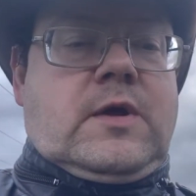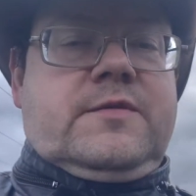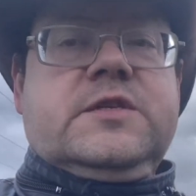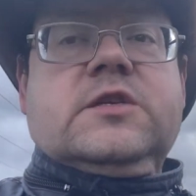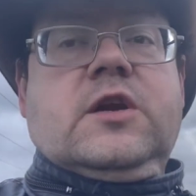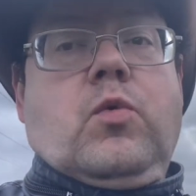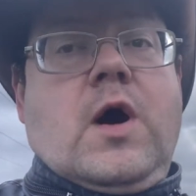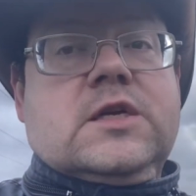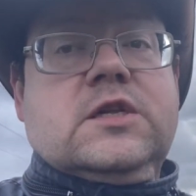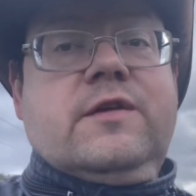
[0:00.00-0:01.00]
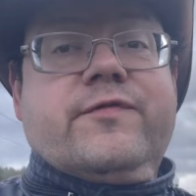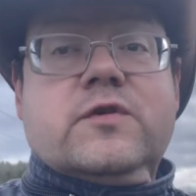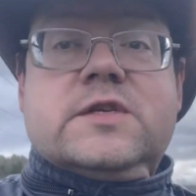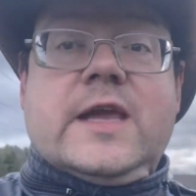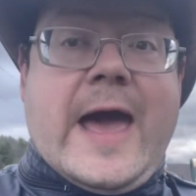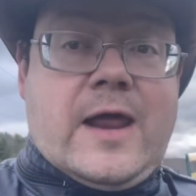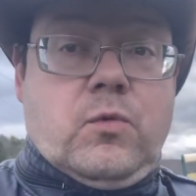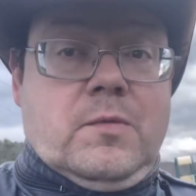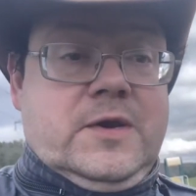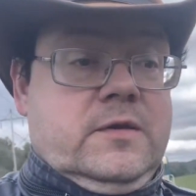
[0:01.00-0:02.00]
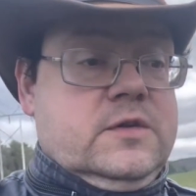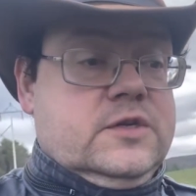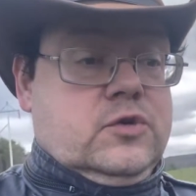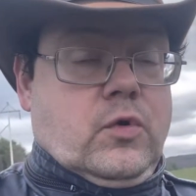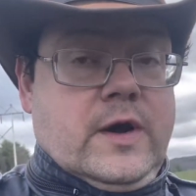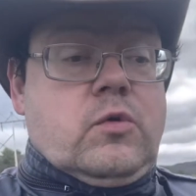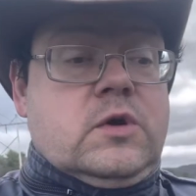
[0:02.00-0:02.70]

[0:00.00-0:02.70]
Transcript: Well, I was just going to watch the first Catwoman story,